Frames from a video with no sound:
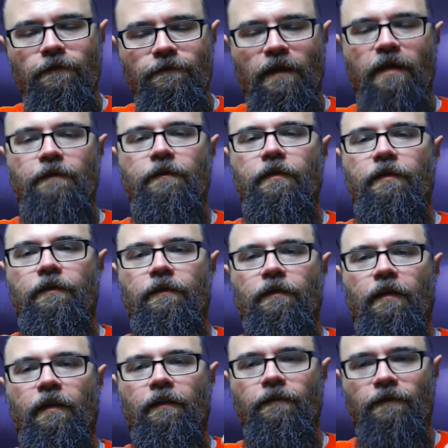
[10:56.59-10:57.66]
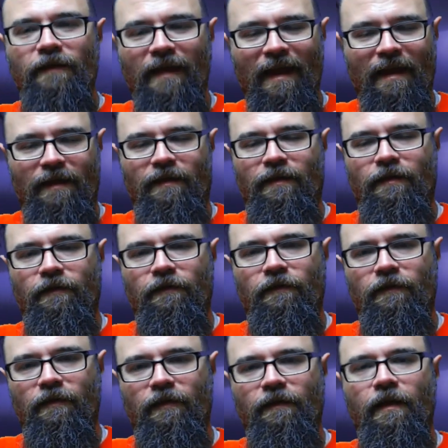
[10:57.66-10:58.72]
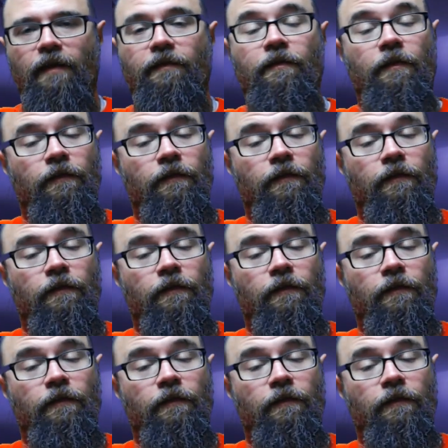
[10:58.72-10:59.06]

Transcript: favorites of the 80s, and that's